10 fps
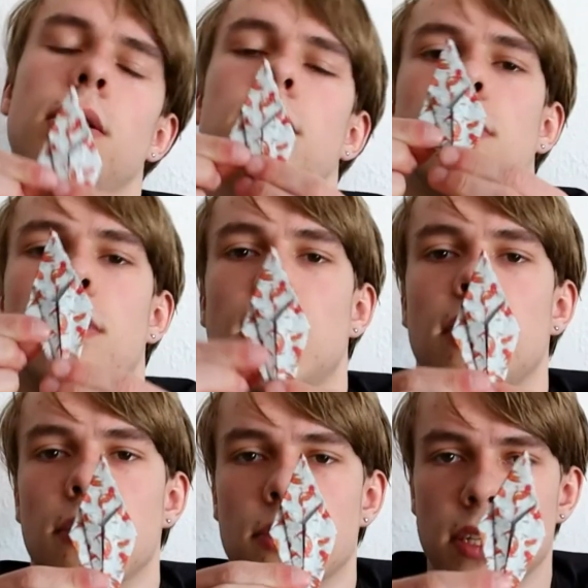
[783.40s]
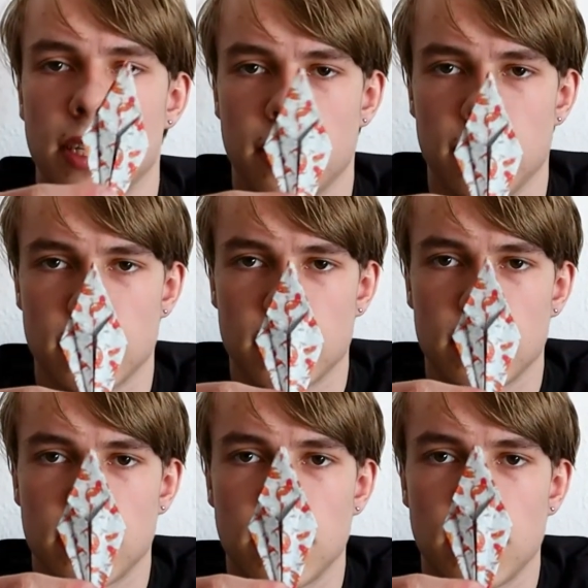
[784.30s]
so that it looks like this.
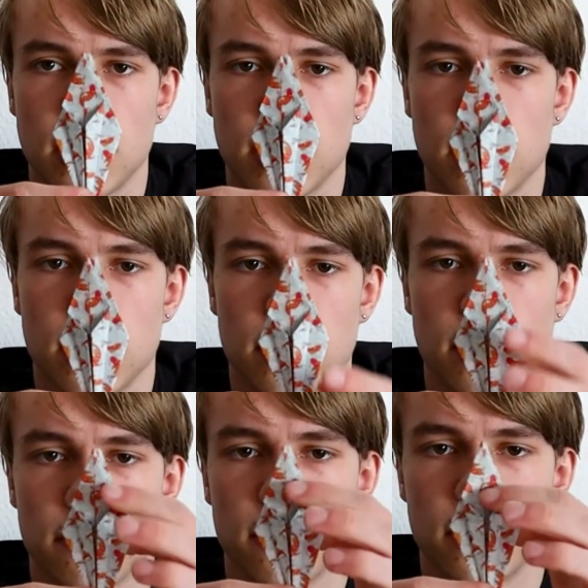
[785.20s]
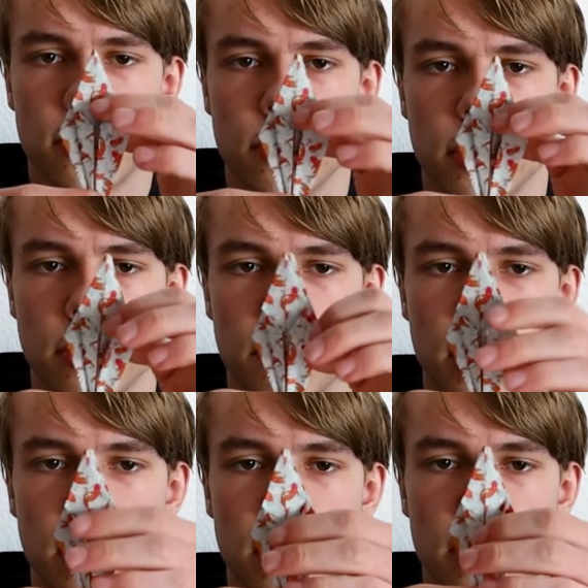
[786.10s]
You have the 2 in the
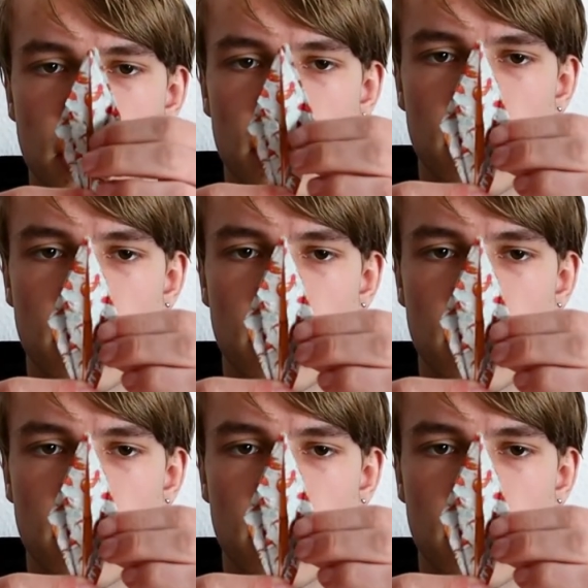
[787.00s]
middle here now.